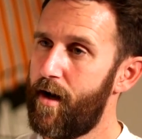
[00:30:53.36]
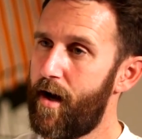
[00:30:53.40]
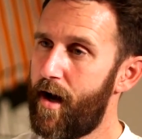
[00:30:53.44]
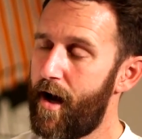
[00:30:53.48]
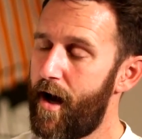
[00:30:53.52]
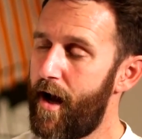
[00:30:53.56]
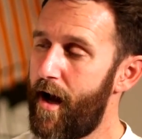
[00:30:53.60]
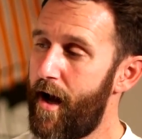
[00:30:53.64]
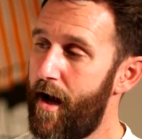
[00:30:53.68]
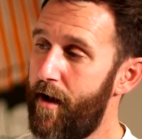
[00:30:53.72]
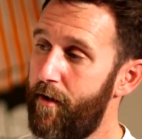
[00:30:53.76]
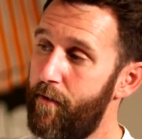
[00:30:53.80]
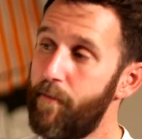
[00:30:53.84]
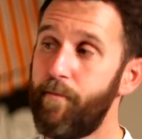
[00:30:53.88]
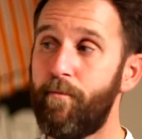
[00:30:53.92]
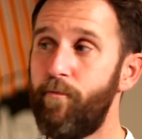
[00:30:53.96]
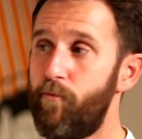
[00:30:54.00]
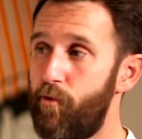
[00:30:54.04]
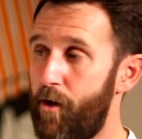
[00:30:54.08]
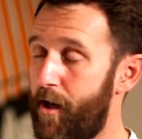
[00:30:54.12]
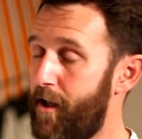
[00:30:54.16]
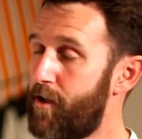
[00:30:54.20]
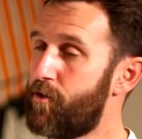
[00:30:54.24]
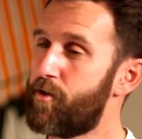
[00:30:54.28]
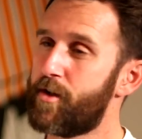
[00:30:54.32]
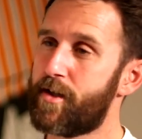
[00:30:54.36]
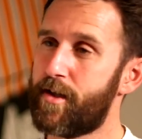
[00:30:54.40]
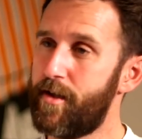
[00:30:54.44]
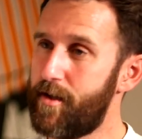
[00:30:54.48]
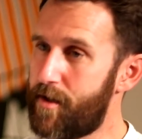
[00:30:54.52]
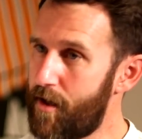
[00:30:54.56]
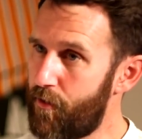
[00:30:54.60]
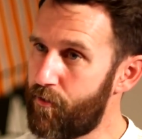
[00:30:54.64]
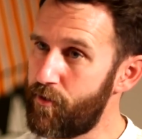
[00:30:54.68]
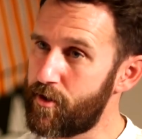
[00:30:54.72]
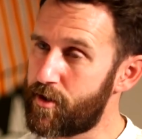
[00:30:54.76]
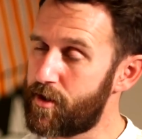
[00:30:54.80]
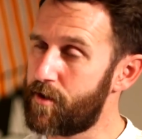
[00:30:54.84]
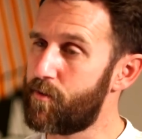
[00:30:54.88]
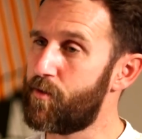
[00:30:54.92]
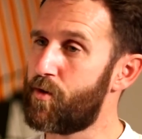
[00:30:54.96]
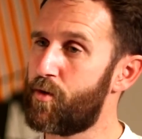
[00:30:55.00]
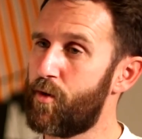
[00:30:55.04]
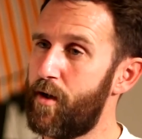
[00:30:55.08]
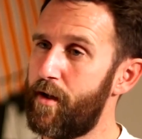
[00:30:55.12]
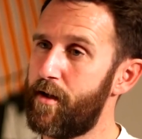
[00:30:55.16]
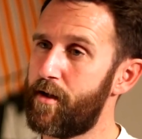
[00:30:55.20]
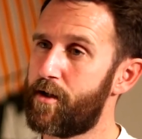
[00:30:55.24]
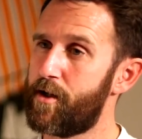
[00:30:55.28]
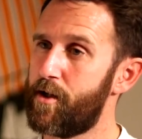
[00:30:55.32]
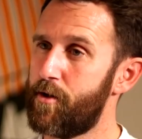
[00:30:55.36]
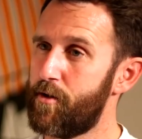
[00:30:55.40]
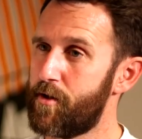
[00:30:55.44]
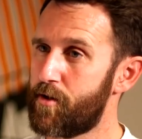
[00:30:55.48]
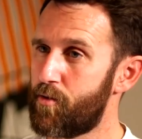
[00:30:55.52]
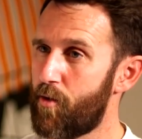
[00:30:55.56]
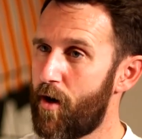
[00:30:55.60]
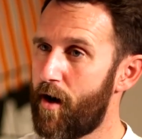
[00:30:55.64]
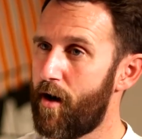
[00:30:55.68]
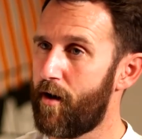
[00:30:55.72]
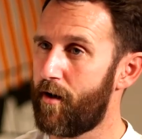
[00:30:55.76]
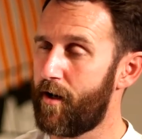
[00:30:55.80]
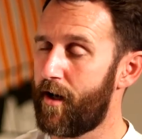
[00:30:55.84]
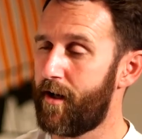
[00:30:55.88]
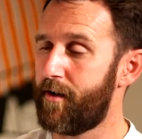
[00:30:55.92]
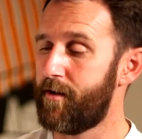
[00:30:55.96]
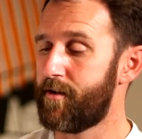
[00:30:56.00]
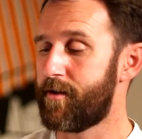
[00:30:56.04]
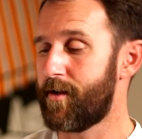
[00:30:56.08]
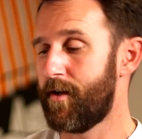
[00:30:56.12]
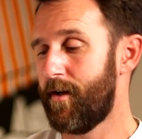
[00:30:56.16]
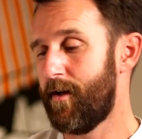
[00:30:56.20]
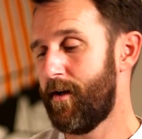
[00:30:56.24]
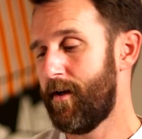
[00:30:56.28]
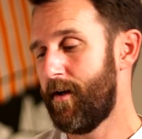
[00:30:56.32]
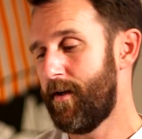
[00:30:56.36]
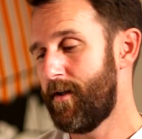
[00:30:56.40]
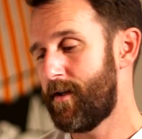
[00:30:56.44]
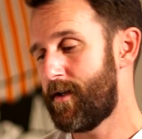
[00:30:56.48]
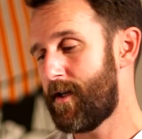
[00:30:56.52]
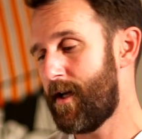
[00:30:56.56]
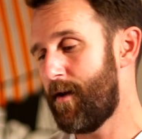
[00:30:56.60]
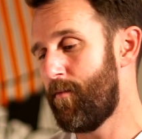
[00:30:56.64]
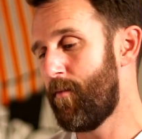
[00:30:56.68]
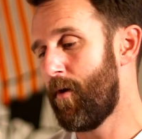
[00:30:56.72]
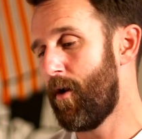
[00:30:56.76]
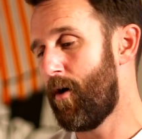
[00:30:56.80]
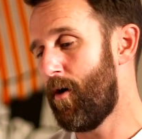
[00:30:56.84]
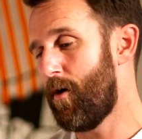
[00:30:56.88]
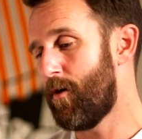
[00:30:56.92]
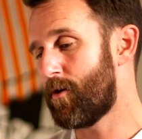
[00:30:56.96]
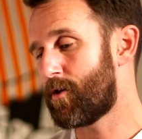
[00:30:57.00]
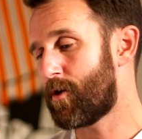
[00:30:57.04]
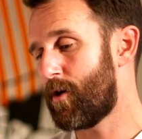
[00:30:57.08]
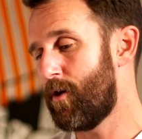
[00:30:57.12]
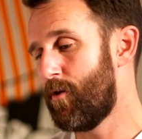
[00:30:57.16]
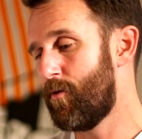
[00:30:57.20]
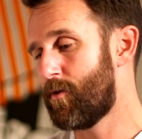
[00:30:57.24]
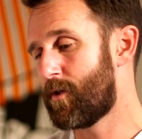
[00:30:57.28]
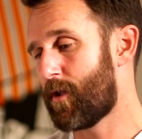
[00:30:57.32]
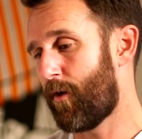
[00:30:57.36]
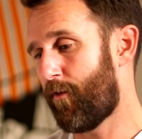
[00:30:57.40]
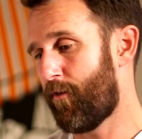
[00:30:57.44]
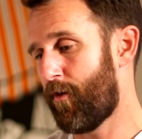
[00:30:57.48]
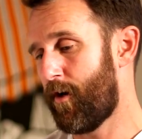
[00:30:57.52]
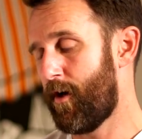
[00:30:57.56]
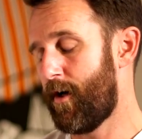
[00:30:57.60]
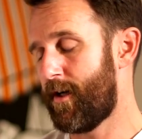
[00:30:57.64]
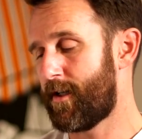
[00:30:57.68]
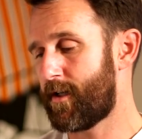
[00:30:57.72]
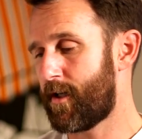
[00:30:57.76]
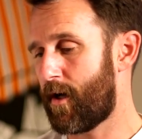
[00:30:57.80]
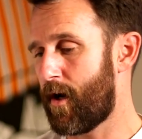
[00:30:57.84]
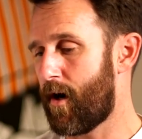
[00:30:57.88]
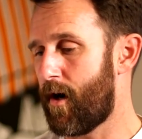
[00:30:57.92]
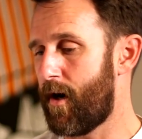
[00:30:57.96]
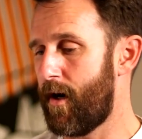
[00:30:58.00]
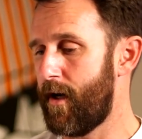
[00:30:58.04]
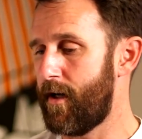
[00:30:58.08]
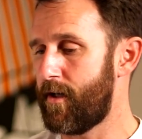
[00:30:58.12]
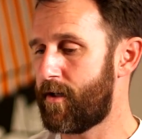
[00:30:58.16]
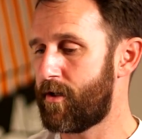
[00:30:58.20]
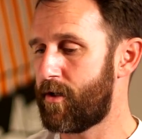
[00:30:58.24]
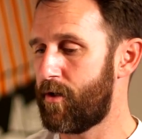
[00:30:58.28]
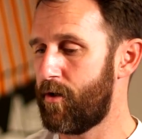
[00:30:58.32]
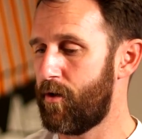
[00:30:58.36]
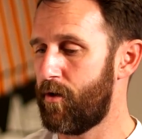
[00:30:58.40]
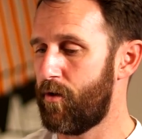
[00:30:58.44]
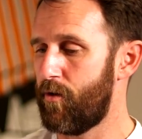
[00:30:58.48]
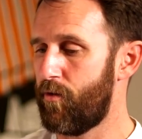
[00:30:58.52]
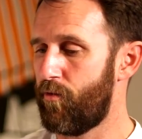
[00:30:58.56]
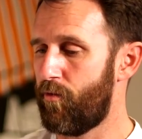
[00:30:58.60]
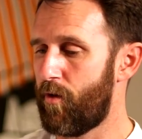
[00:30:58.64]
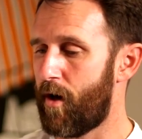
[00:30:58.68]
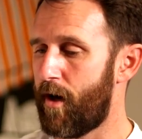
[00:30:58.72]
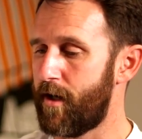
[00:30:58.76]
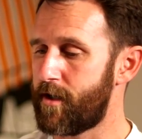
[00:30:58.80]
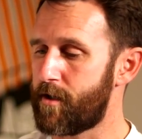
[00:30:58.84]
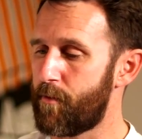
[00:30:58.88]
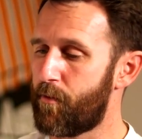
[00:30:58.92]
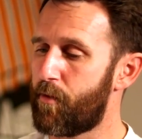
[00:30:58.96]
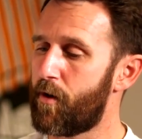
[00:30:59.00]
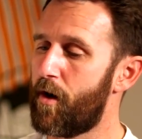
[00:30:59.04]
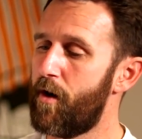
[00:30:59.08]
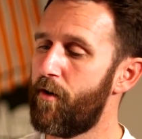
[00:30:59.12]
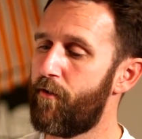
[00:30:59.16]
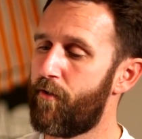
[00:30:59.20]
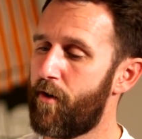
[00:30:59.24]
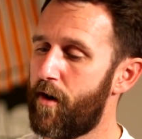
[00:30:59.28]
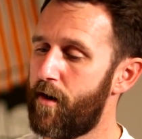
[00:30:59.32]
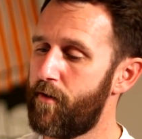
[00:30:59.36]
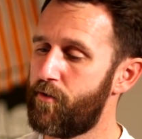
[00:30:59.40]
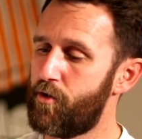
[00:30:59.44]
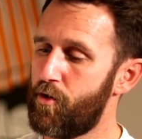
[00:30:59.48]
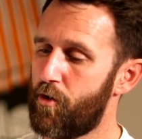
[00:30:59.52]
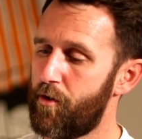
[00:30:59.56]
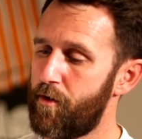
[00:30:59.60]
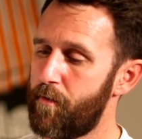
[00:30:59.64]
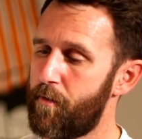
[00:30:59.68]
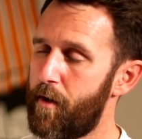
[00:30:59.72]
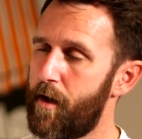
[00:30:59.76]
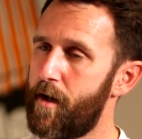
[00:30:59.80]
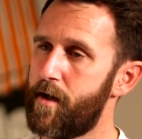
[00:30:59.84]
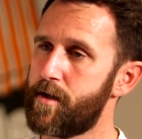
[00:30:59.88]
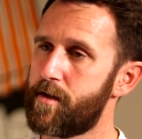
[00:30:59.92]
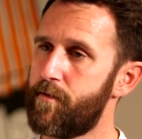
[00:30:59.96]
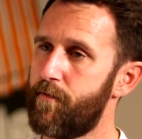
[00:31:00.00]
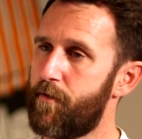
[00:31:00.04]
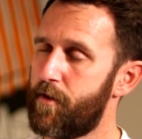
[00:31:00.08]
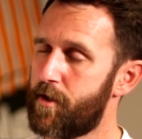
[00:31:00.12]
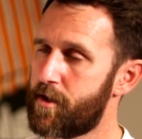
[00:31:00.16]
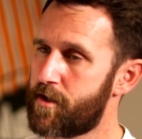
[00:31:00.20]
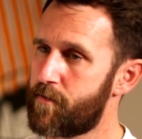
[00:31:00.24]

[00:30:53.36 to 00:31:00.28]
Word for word: and really interesting differences between the two as well. And Tim Lott, who was the first guy to write a profile of Jordan Peterson for the